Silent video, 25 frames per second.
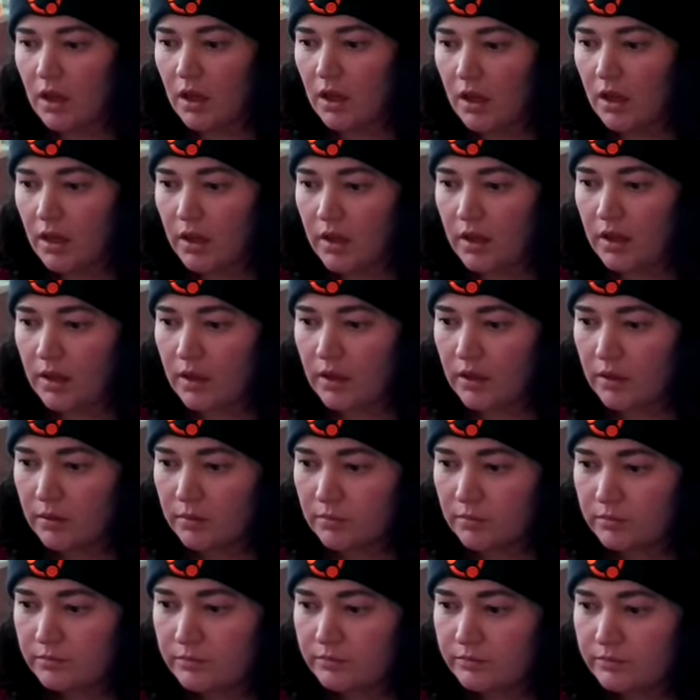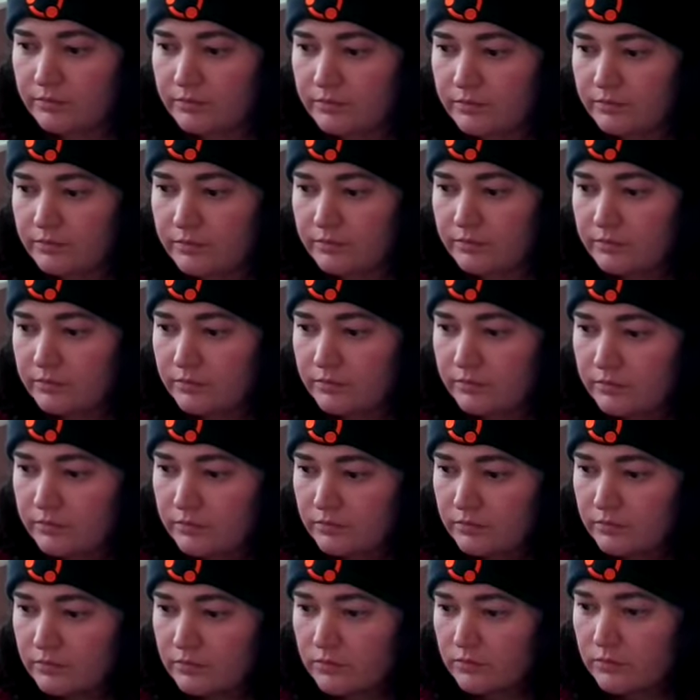Um,
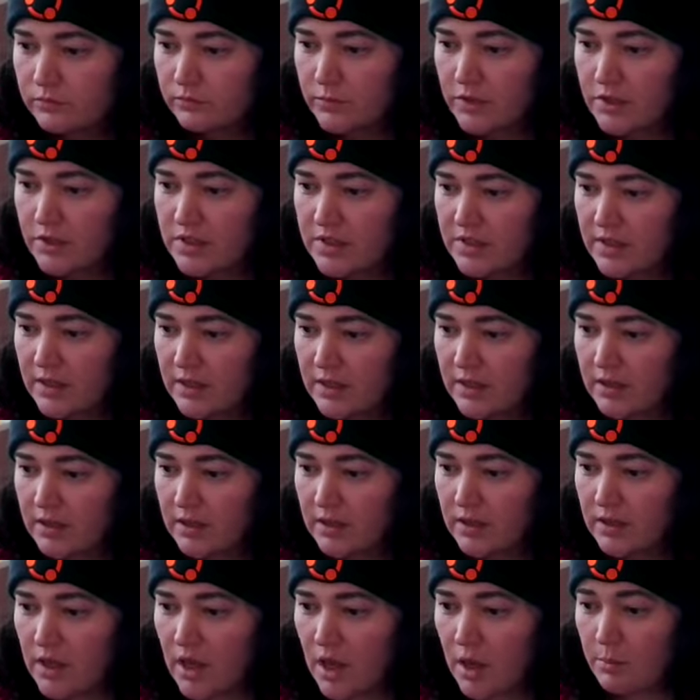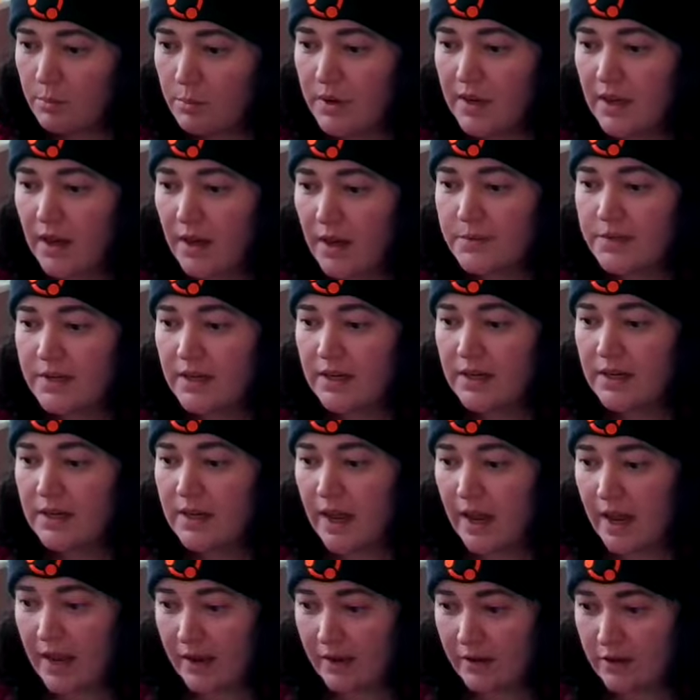let's see. Be
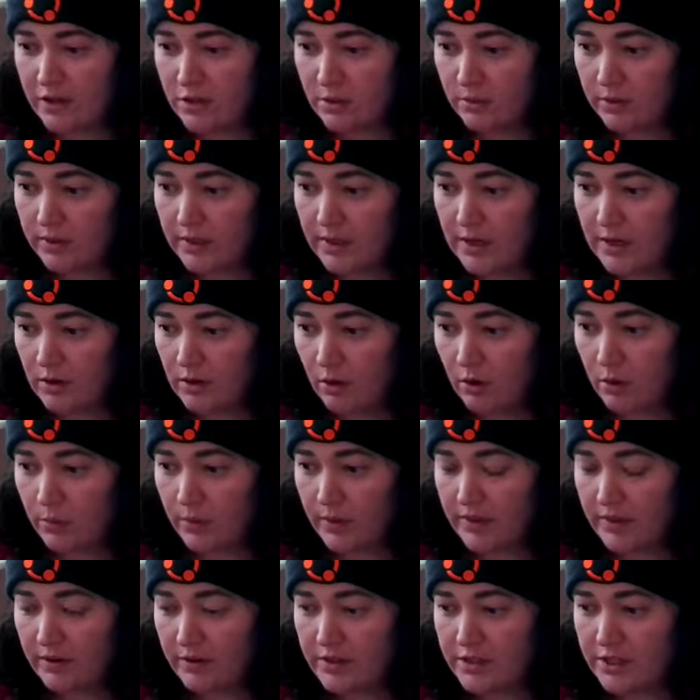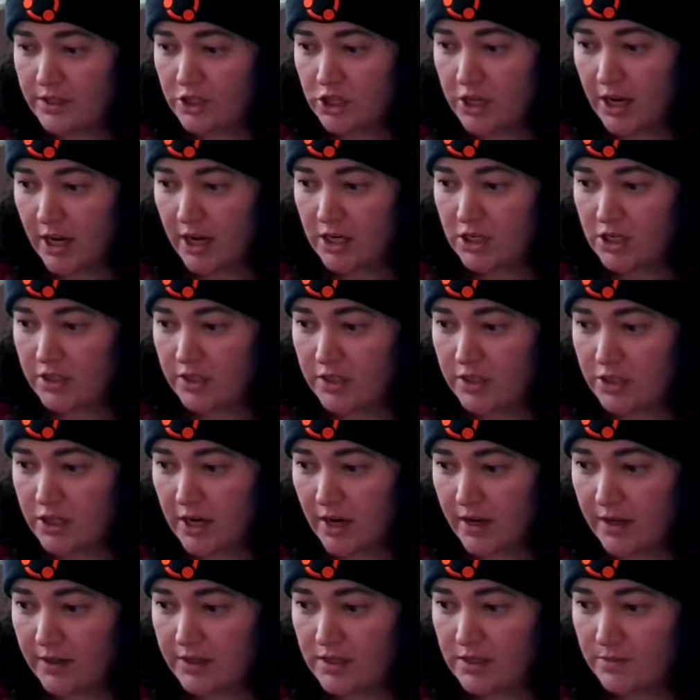updated annually or when there is a change in the
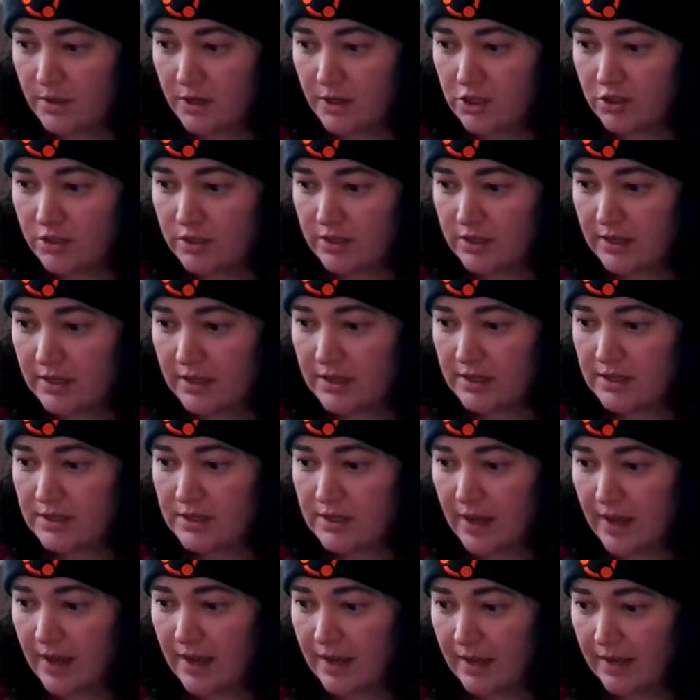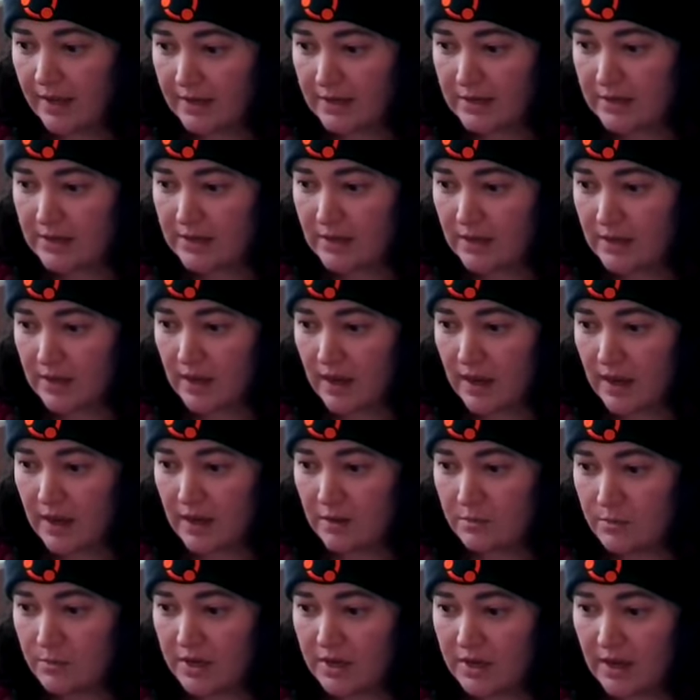child's special needs and
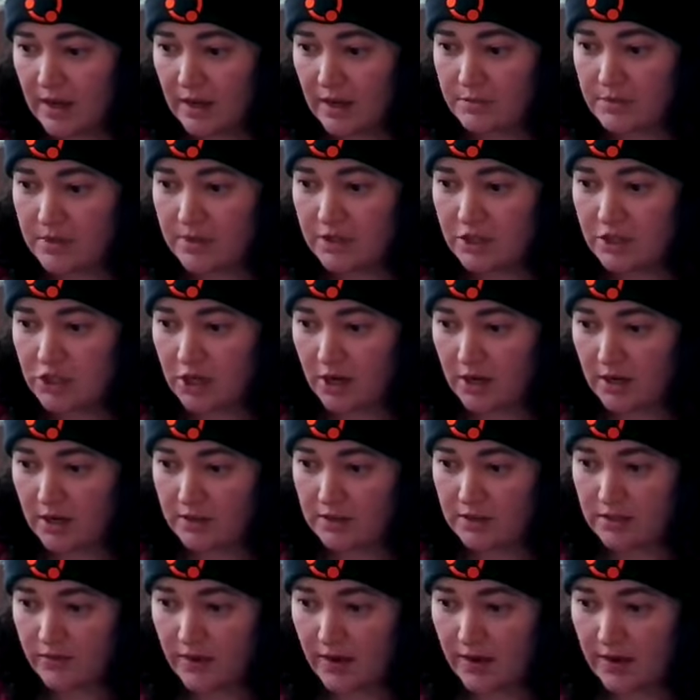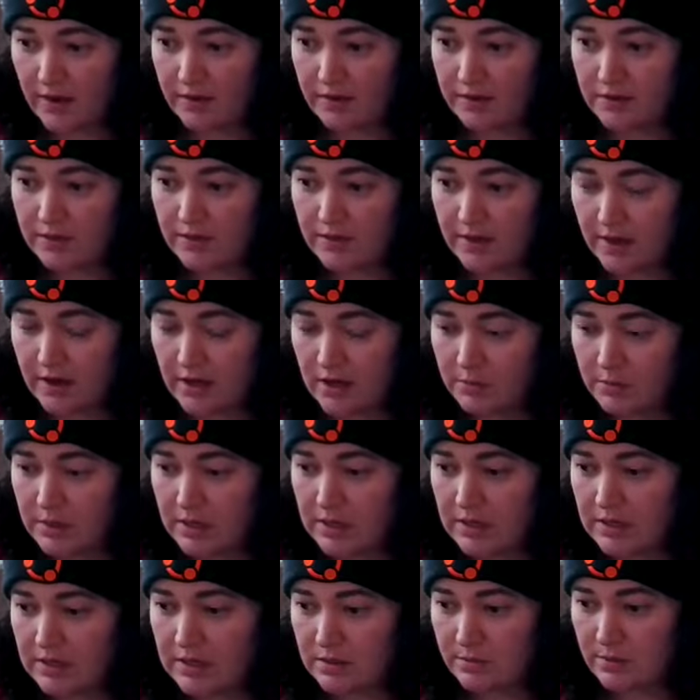be kept in the child's file. So the IEP
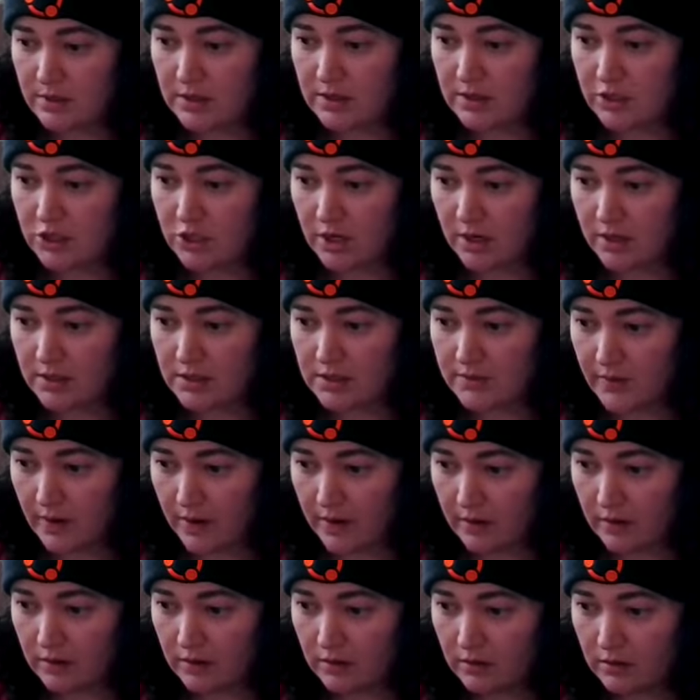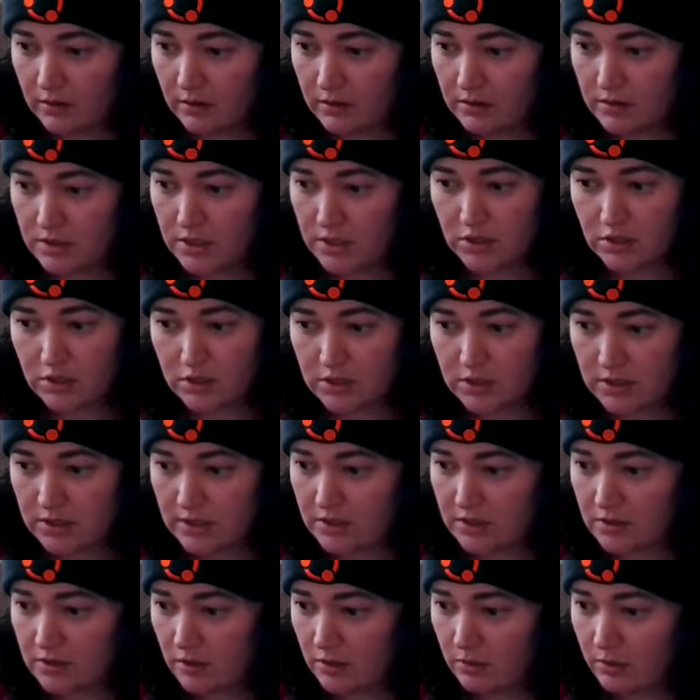needs to be in the child's file. Teachers need
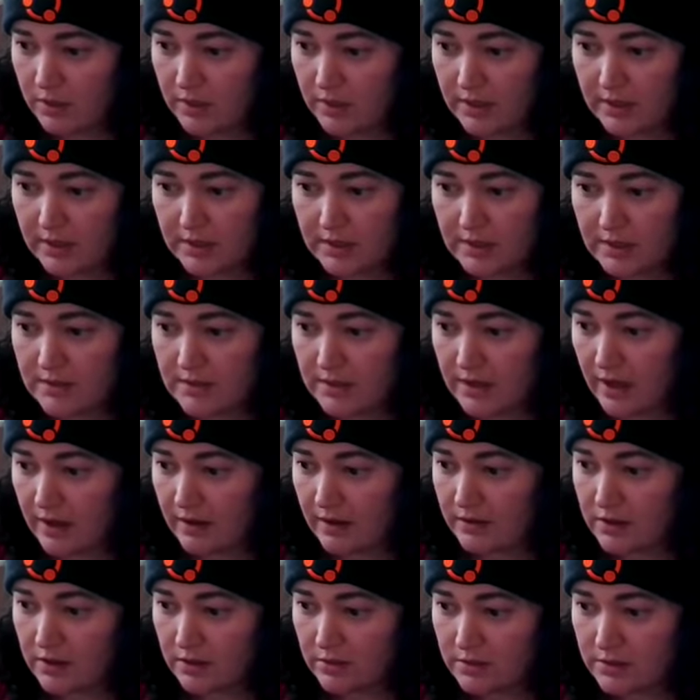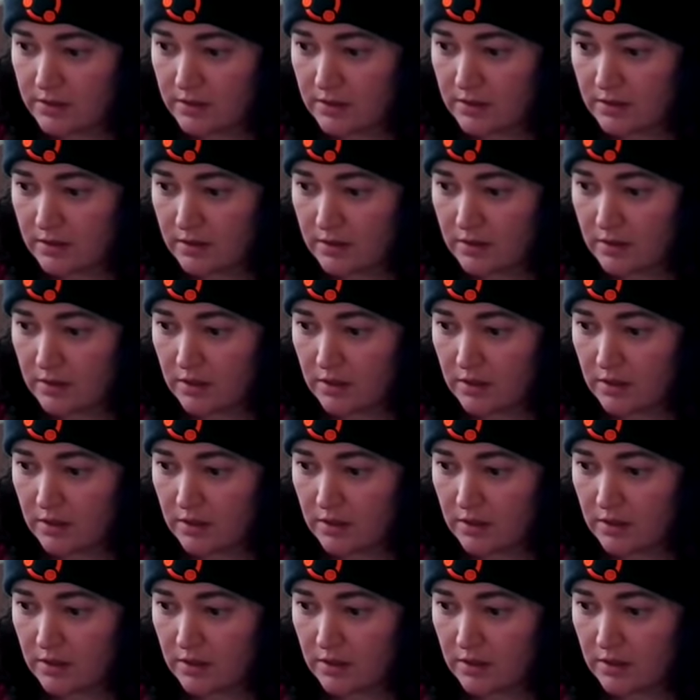to know what it is and how to use it.